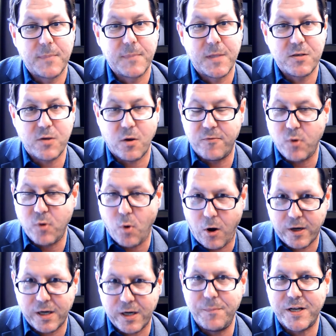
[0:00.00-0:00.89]
So if you are
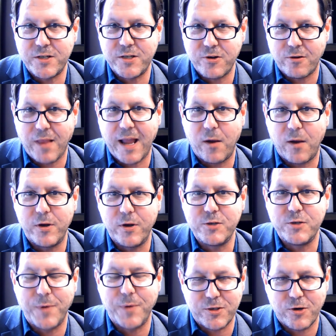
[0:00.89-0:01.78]
going to mix your
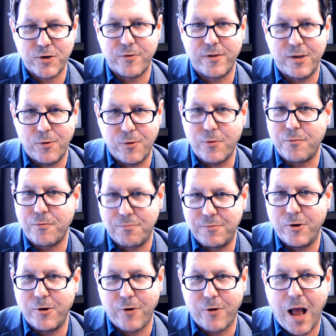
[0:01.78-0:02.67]
language, make sure that
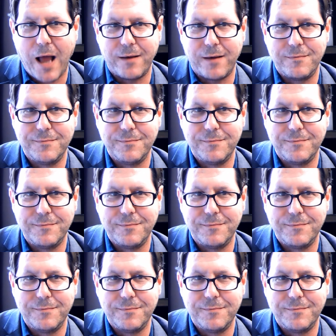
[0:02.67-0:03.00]
you're not